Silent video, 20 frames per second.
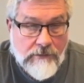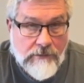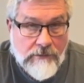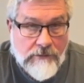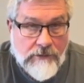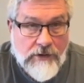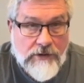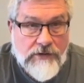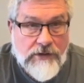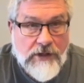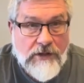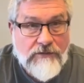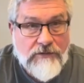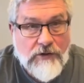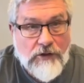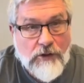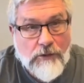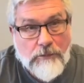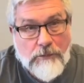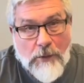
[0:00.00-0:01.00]
This gives
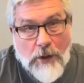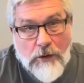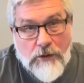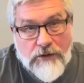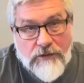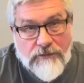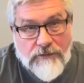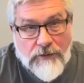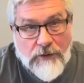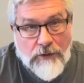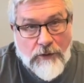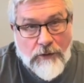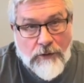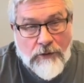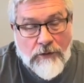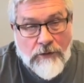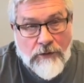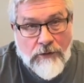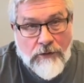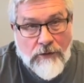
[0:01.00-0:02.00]
you the most
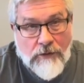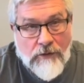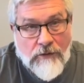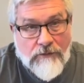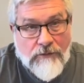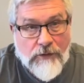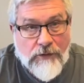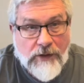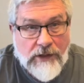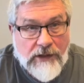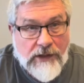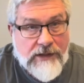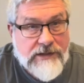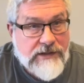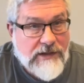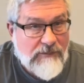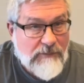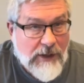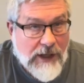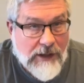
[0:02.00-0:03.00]
food for the least
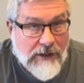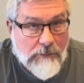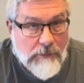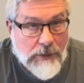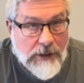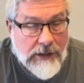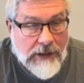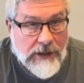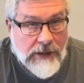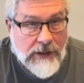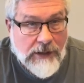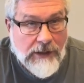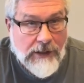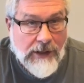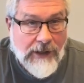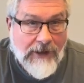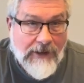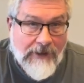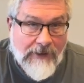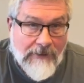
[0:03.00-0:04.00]
amount of money,
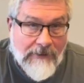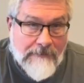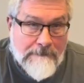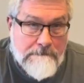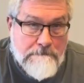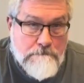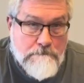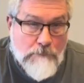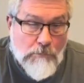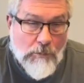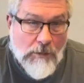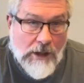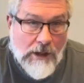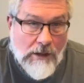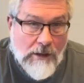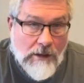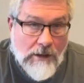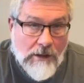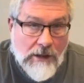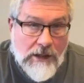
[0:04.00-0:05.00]
and
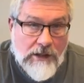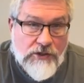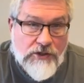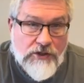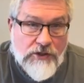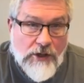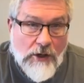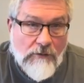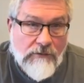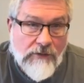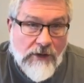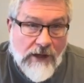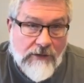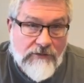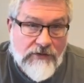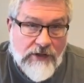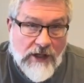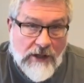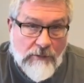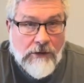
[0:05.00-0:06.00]
it's shelf life
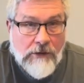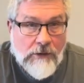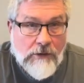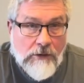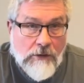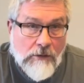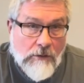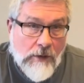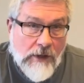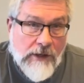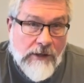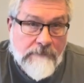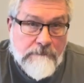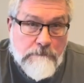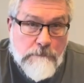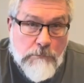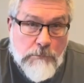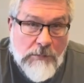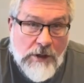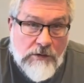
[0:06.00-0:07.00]
stable. All right,
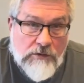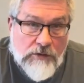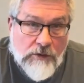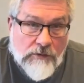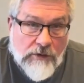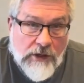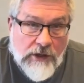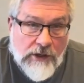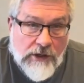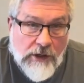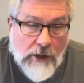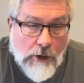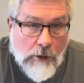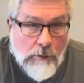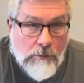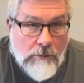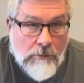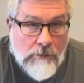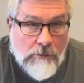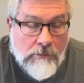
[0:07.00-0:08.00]
so there you go.